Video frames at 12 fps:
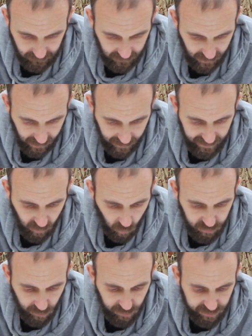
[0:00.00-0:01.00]
And he
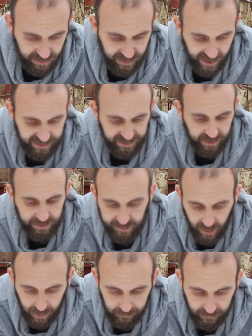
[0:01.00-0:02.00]
also suggested
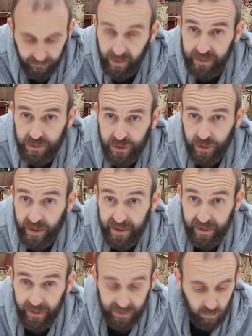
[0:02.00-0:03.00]
into the
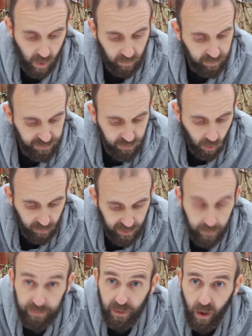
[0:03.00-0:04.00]
kit as well, stock
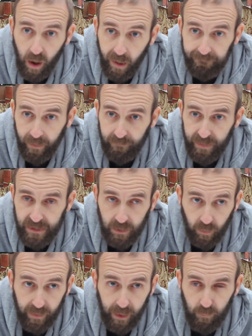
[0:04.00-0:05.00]
cubes. I've done a
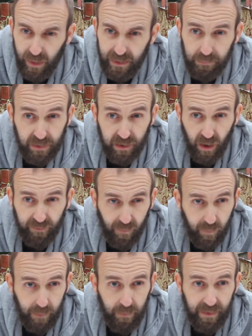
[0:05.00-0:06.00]
video on that with the limited life
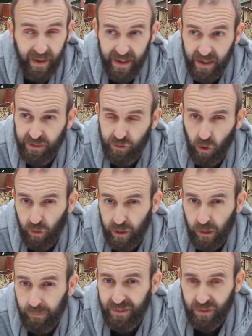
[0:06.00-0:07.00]
equipment. They had stock
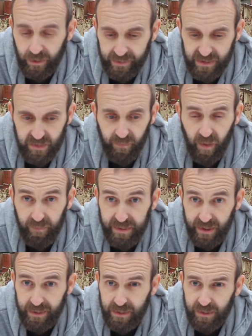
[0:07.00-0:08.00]
cubes inside their survival
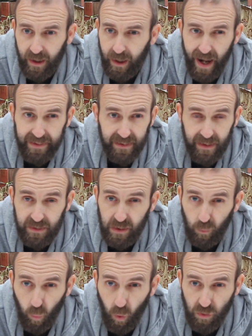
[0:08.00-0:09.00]
tins, and adding into
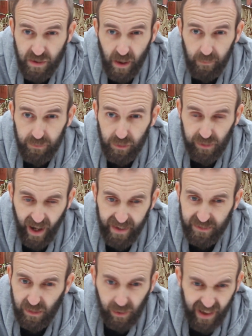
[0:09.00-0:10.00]
the water just
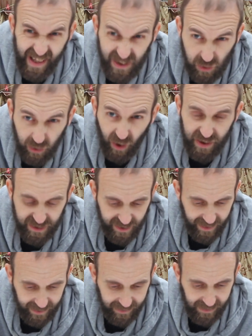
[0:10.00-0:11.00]
adds your electrolytes
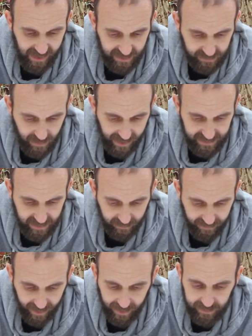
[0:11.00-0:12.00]
and that. So he added
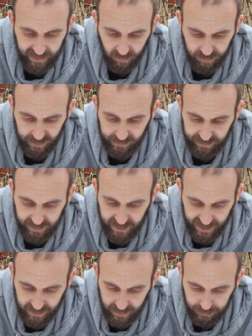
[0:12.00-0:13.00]
on that, and he also
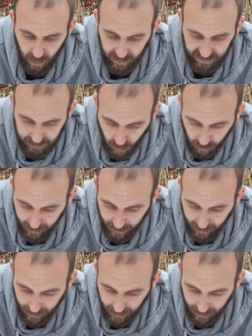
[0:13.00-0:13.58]
suggested putting a small